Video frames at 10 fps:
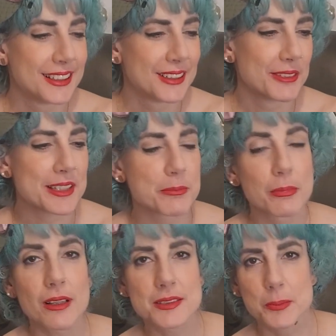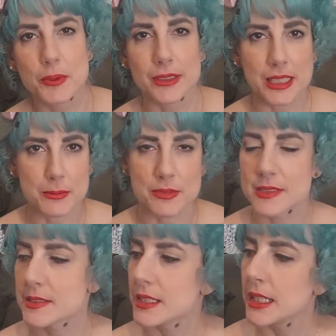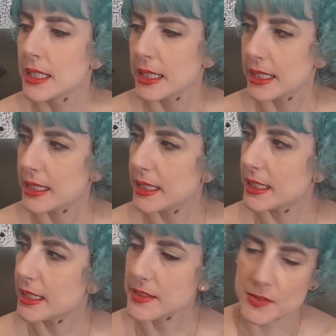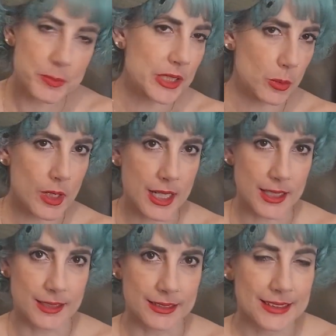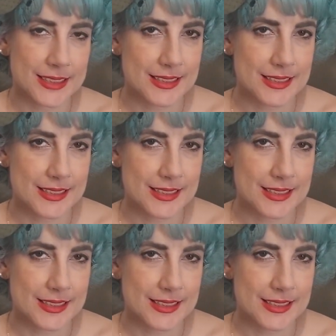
with multiple names. It's been a while